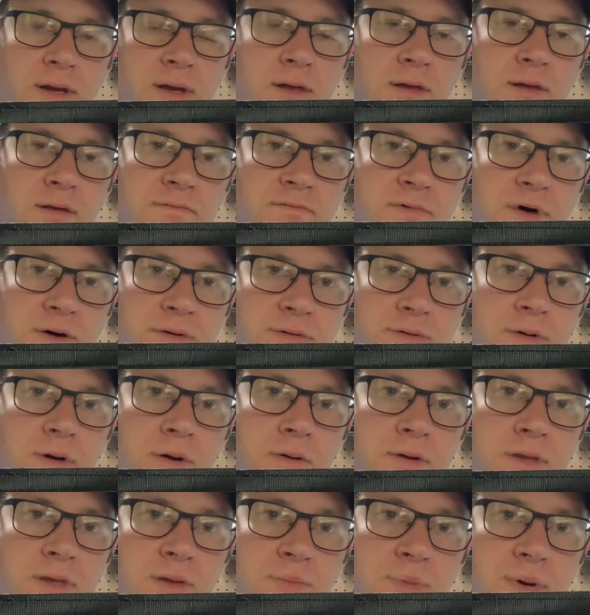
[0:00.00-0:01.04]
Velcro
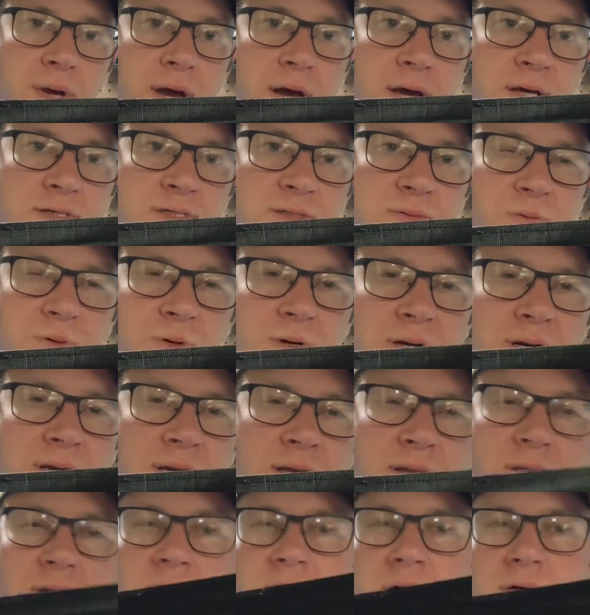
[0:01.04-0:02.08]
in the past where
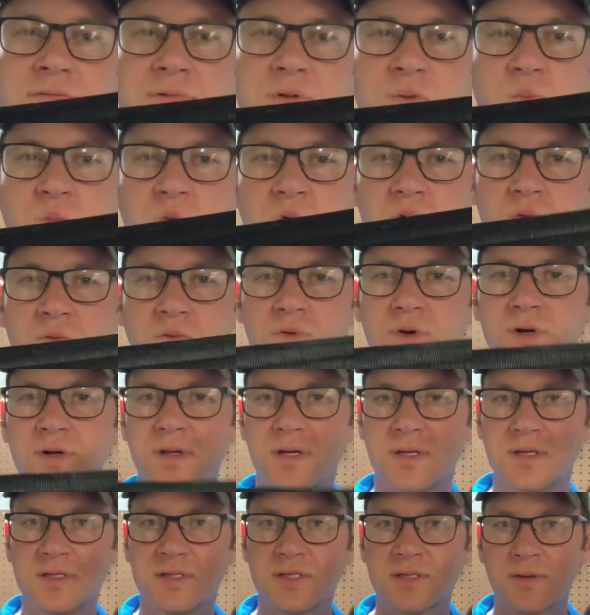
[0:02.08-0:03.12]
neither of them were
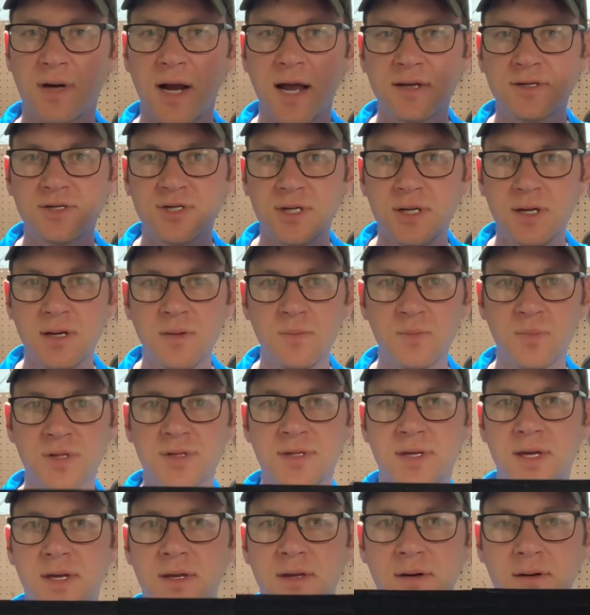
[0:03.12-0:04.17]
really scratchy, but
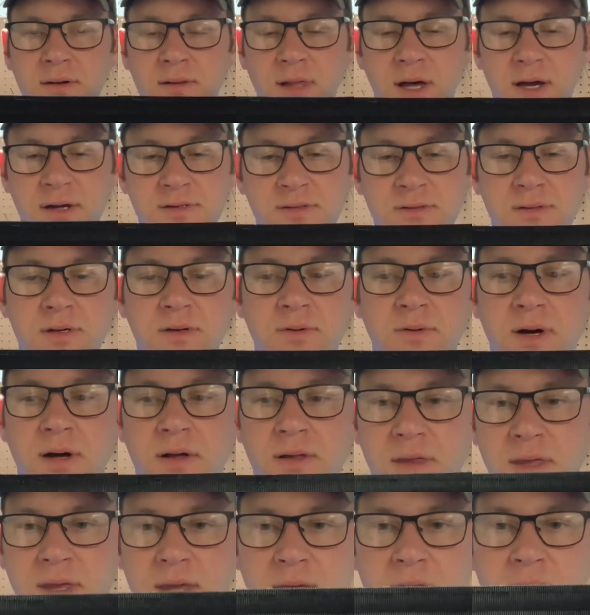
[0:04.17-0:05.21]
they interlocked really well.
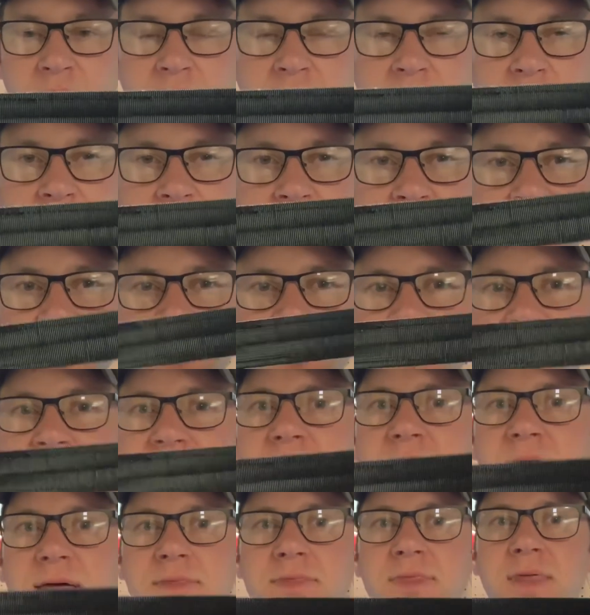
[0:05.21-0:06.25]
This is
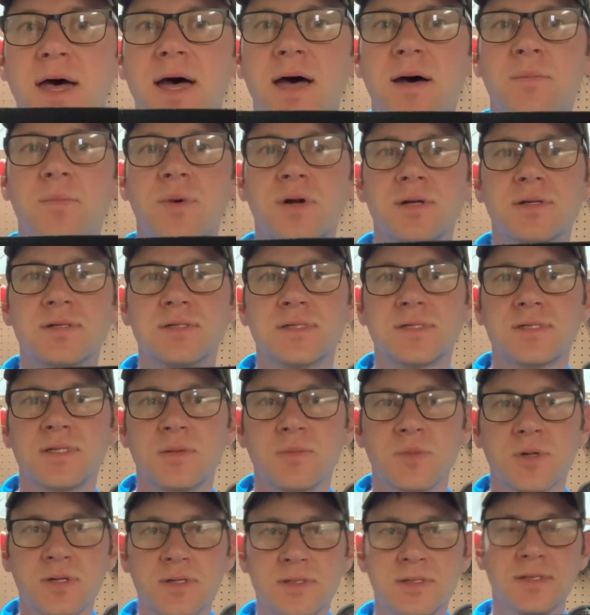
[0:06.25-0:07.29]
not that, but it's
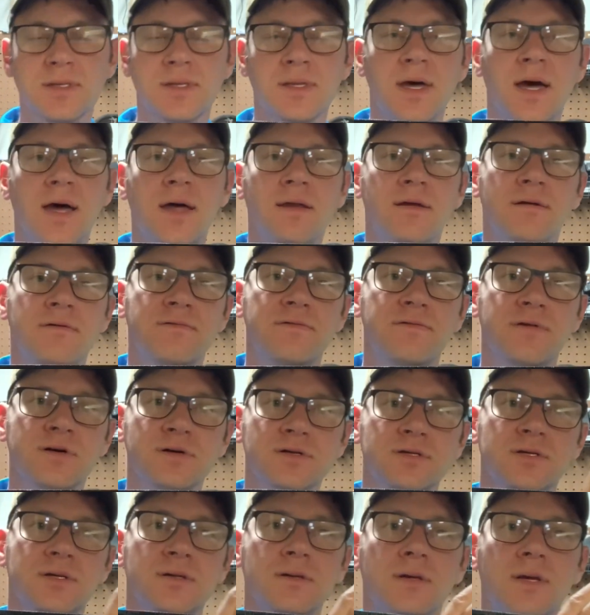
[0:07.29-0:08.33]
similar to that in
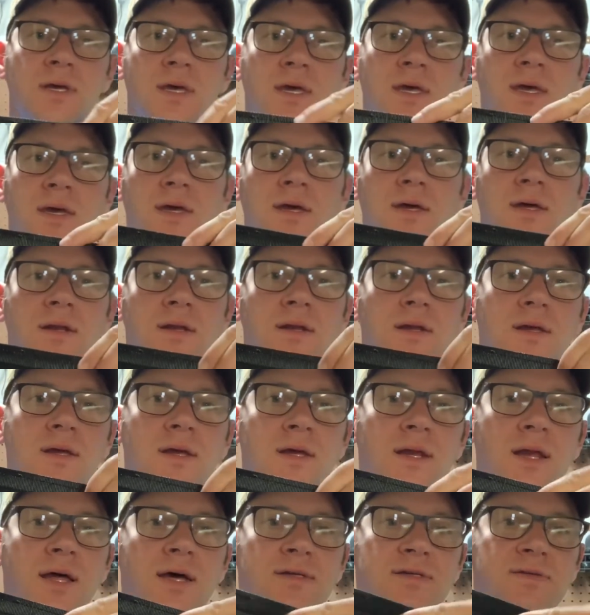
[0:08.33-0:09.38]
function. It
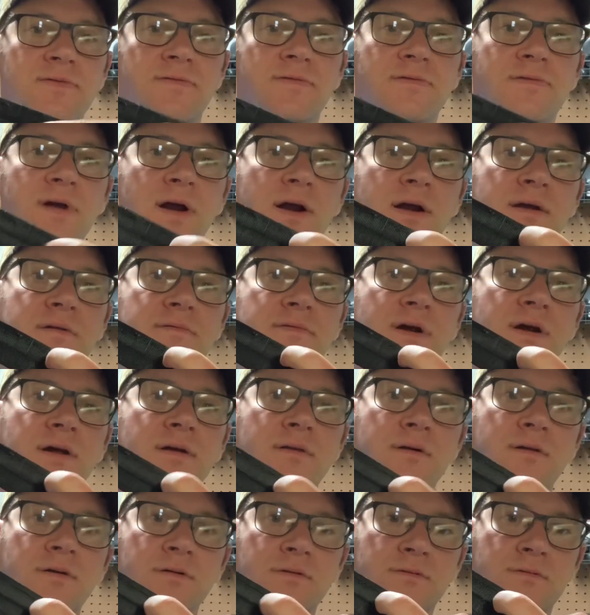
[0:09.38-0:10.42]
has very, very
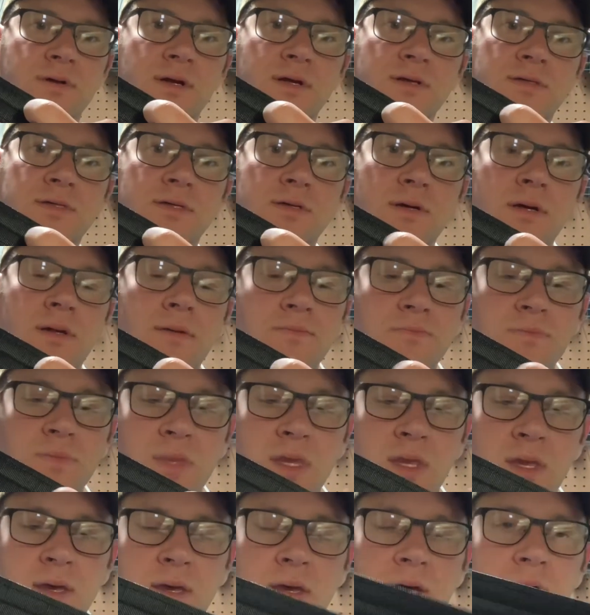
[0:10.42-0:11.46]
little grit to it,
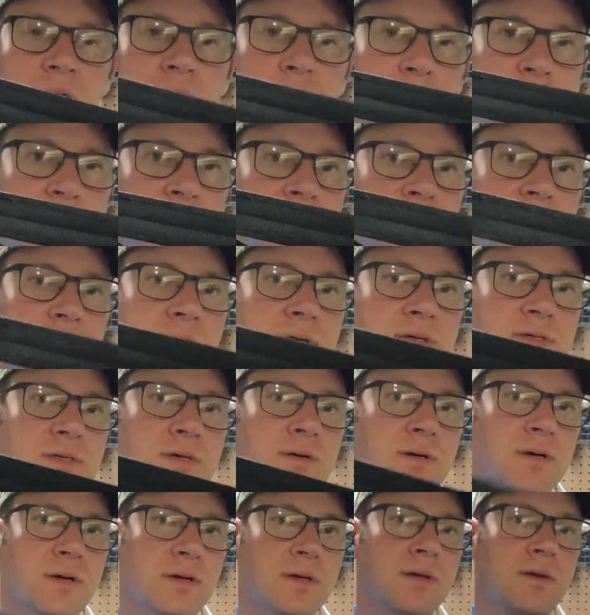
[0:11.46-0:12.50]
but it is
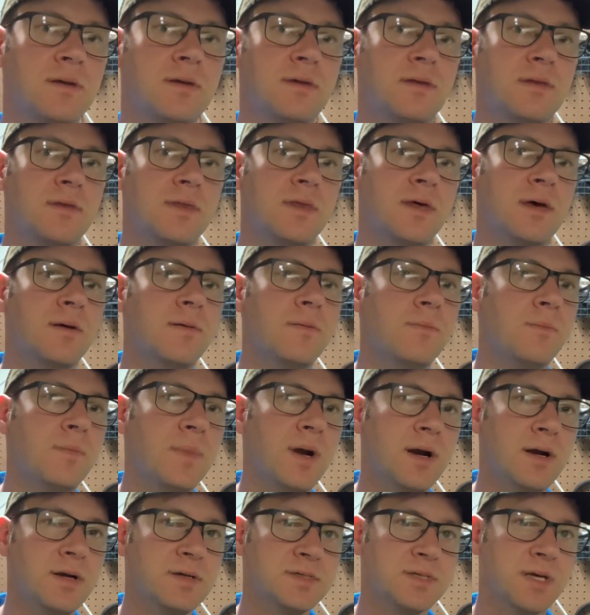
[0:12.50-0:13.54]
hook that
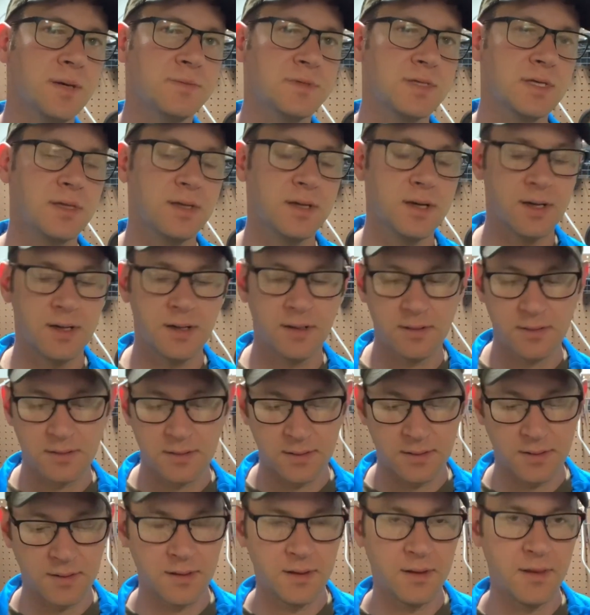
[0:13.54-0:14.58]
marries up to their
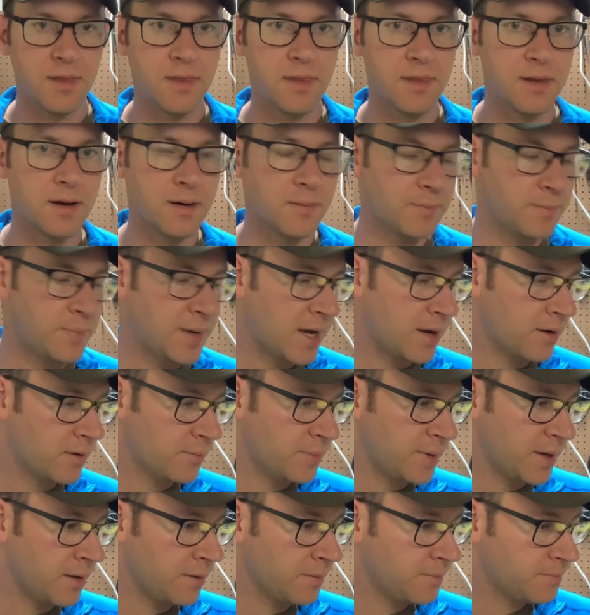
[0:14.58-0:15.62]
battle belt.